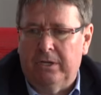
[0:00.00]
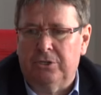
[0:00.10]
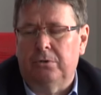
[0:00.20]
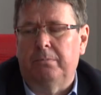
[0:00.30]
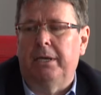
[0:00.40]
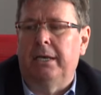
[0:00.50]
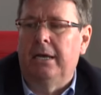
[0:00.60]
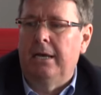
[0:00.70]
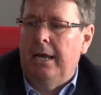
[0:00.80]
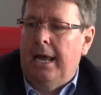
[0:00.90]
There should be
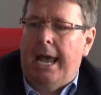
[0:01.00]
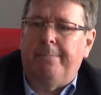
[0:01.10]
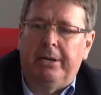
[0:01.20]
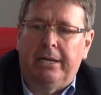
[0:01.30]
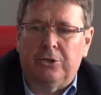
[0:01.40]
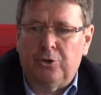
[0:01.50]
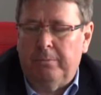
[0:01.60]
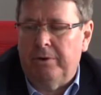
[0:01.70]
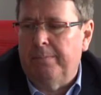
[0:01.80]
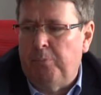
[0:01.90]
happening. It should
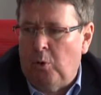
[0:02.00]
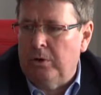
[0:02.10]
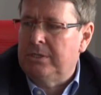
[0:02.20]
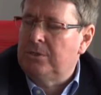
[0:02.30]
be reports.